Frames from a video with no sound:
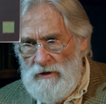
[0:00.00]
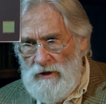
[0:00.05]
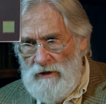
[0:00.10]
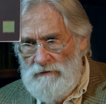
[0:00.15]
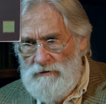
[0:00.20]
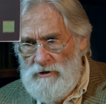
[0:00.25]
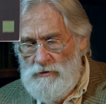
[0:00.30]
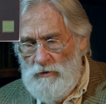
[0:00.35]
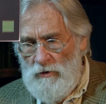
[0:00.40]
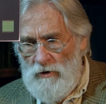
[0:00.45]

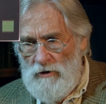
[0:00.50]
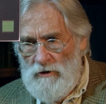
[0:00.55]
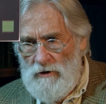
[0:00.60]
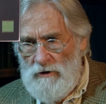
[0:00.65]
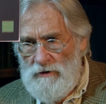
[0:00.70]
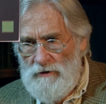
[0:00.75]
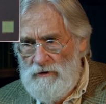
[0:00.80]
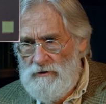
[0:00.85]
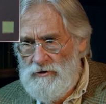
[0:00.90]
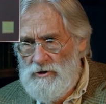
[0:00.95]
of his
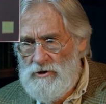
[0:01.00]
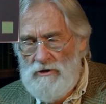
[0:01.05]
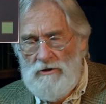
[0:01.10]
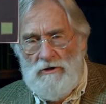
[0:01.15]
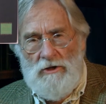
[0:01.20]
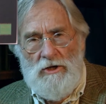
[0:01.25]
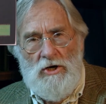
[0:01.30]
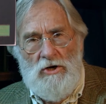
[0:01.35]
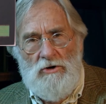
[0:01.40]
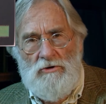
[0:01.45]
work that are just
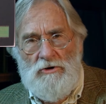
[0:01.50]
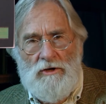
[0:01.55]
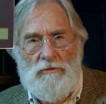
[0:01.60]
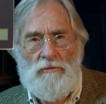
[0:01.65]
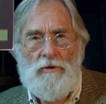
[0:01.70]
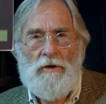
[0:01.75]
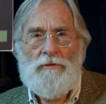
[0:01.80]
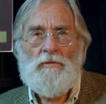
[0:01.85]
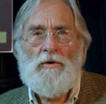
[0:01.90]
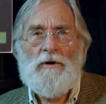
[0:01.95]
loaded
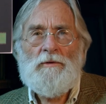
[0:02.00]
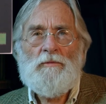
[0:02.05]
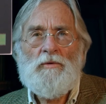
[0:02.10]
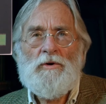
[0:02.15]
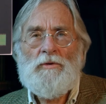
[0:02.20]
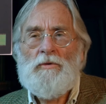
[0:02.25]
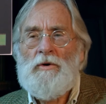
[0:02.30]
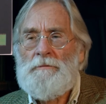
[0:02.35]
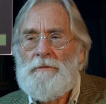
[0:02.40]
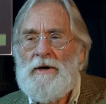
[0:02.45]
with what
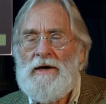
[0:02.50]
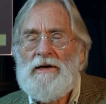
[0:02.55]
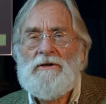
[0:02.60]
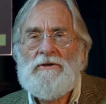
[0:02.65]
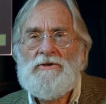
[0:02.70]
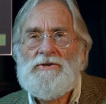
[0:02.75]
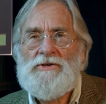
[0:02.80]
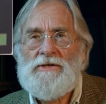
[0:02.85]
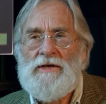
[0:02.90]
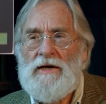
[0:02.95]
with what
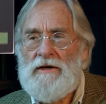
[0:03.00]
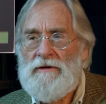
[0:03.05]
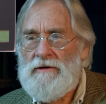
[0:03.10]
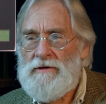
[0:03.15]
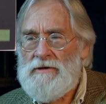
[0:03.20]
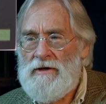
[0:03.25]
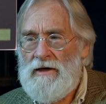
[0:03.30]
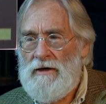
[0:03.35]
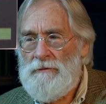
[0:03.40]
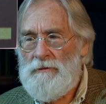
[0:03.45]
painters said at the
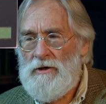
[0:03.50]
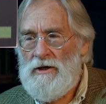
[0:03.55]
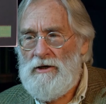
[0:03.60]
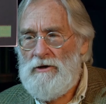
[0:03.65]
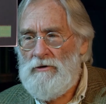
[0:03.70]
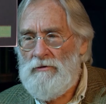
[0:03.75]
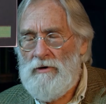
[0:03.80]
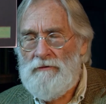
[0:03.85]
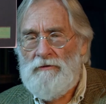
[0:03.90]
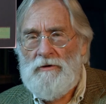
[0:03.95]
time, and he
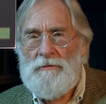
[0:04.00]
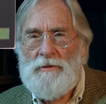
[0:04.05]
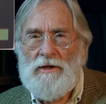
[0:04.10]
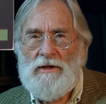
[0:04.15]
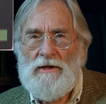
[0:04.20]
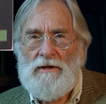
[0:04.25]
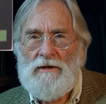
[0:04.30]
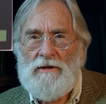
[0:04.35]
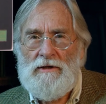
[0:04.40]
knew everybody.